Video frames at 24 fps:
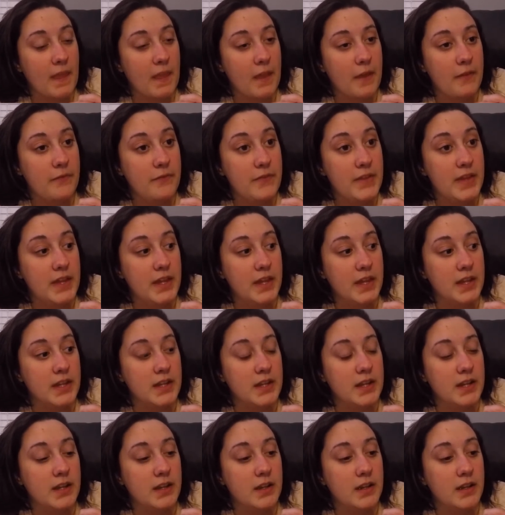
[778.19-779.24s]

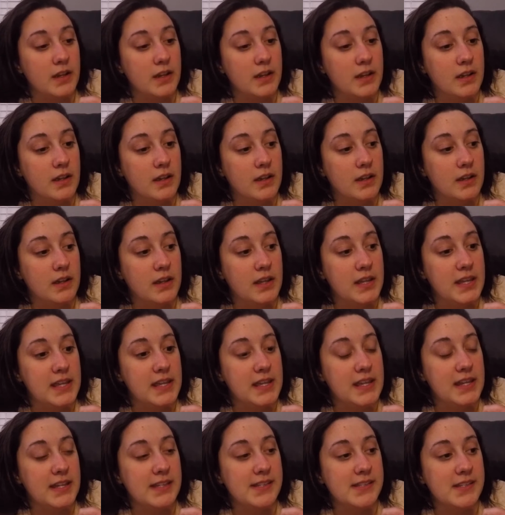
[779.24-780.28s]
then
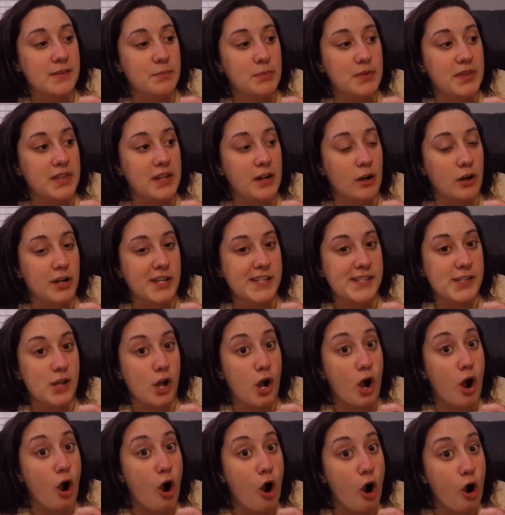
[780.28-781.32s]
he ends up with it on his
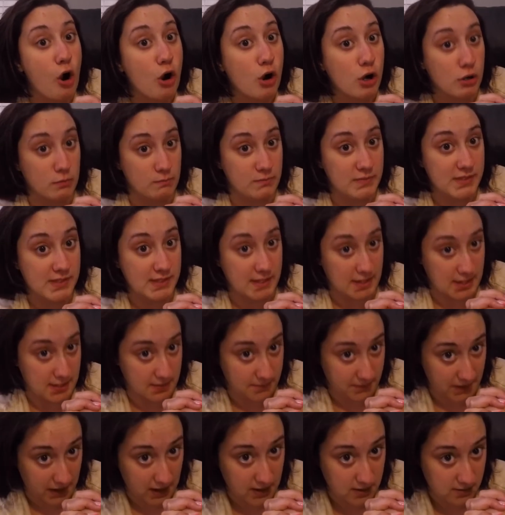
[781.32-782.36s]
arms
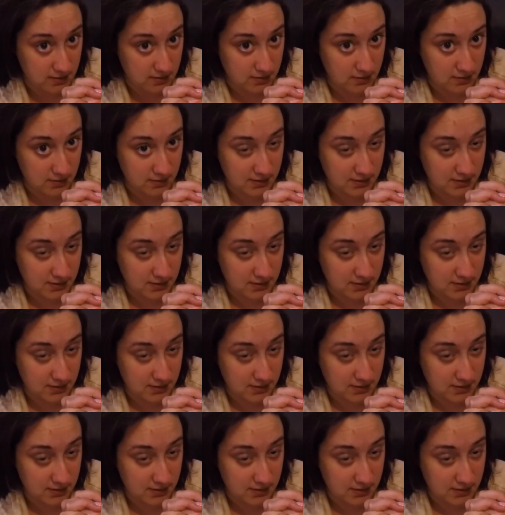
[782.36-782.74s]
even.